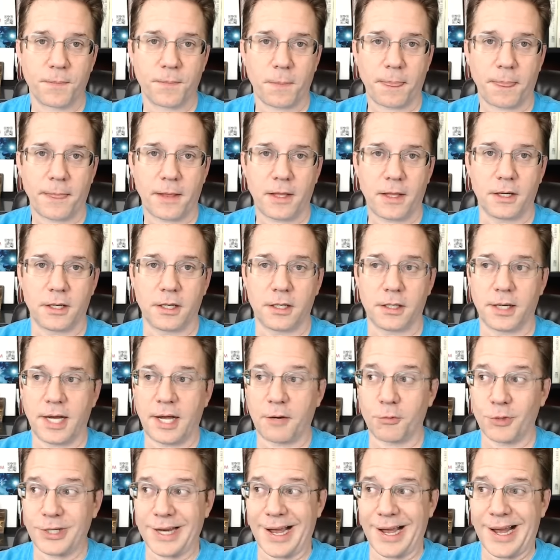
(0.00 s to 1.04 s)
uh, I
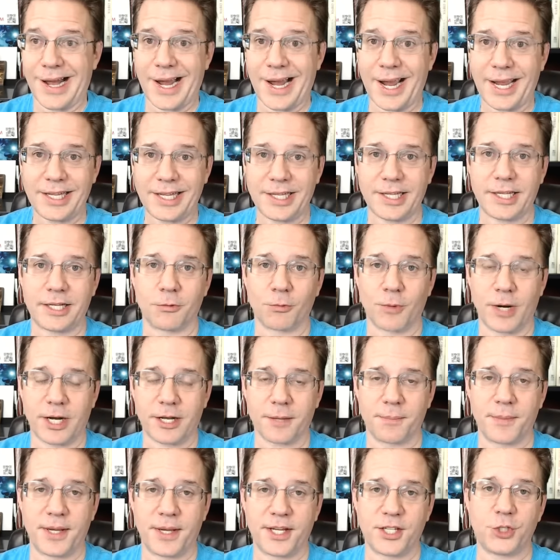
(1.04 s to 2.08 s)
would highly
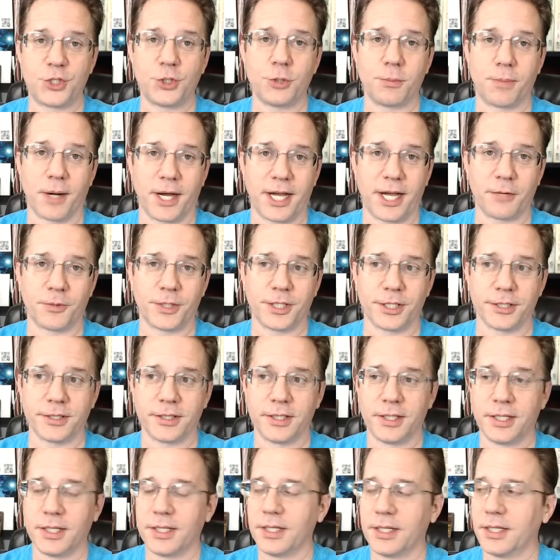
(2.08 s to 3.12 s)
recommend you buy one.
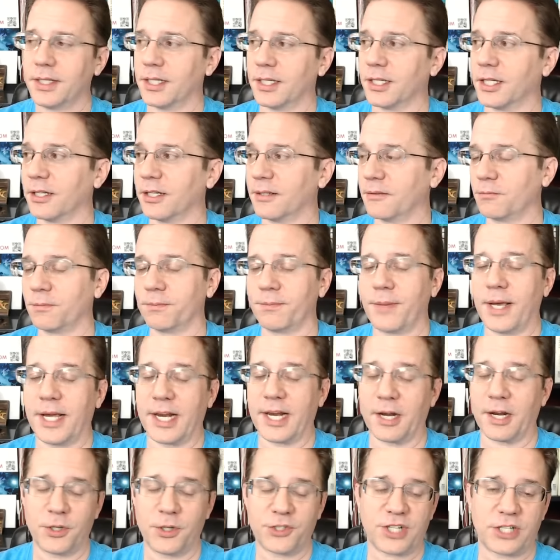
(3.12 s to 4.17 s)
Uh, man, I
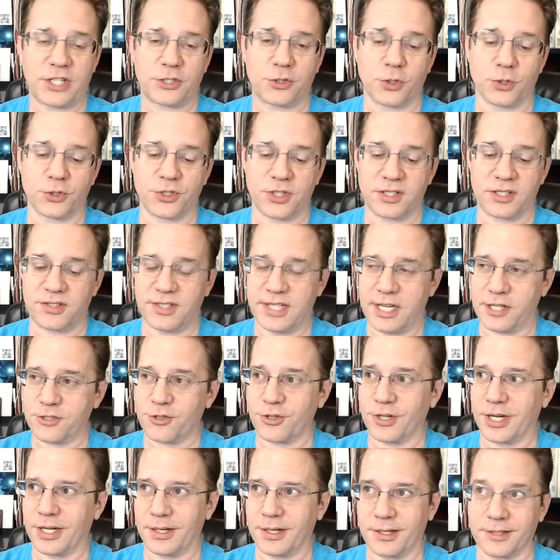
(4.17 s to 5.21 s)
wish I told you this
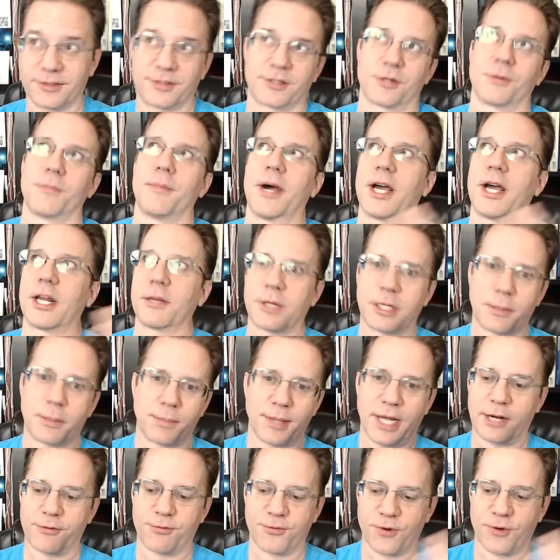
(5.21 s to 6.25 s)
yesterday because there might have been a
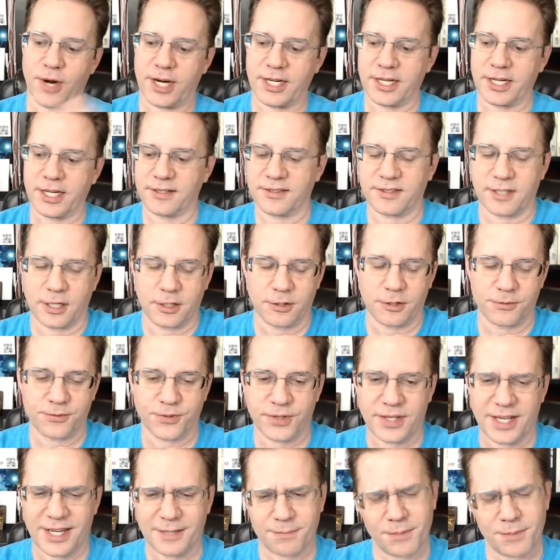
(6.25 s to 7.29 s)
Black Friday sale for that, but maybe